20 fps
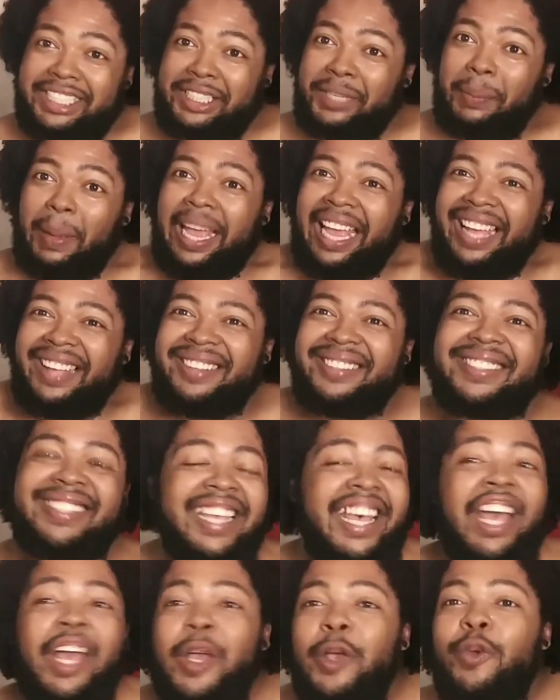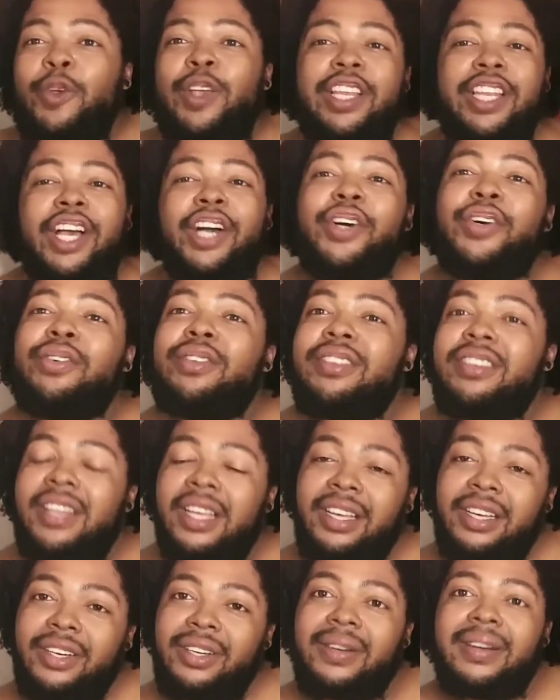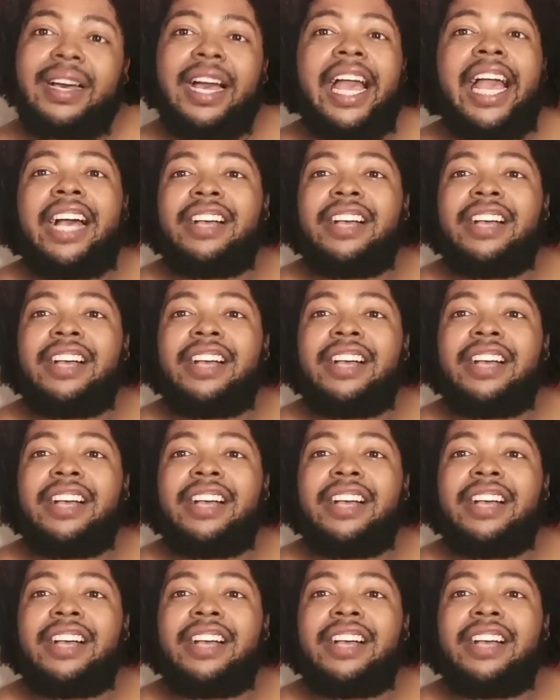60 pounds. We don't know.